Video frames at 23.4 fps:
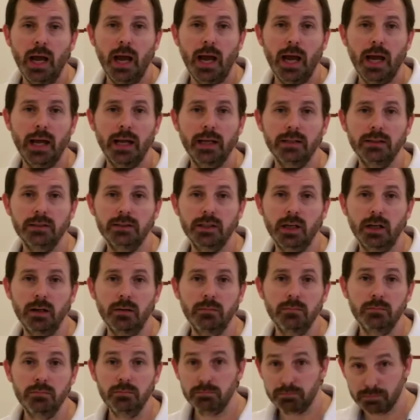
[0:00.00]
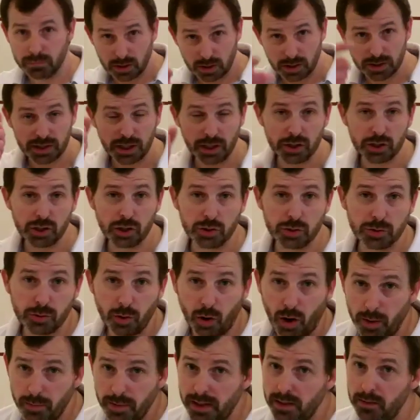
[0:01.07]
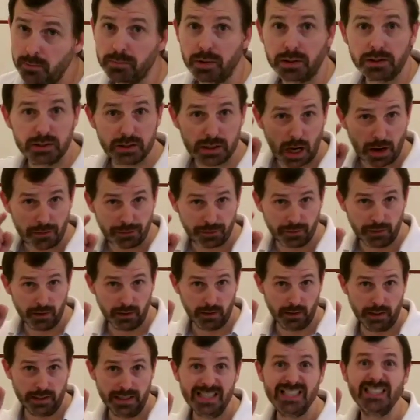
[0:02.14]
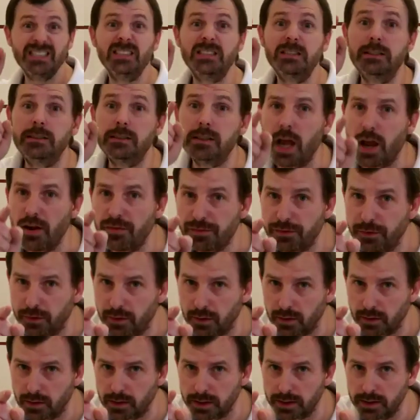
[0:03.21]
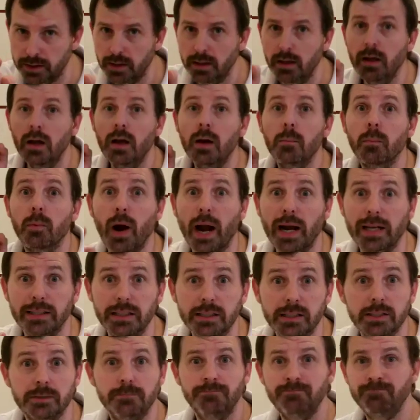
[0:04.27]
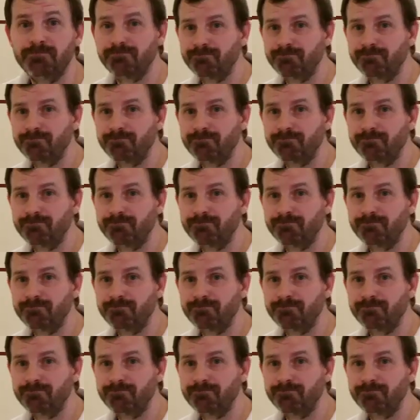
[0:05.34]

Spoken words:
And consider subscribing, but definitely, definitely practice.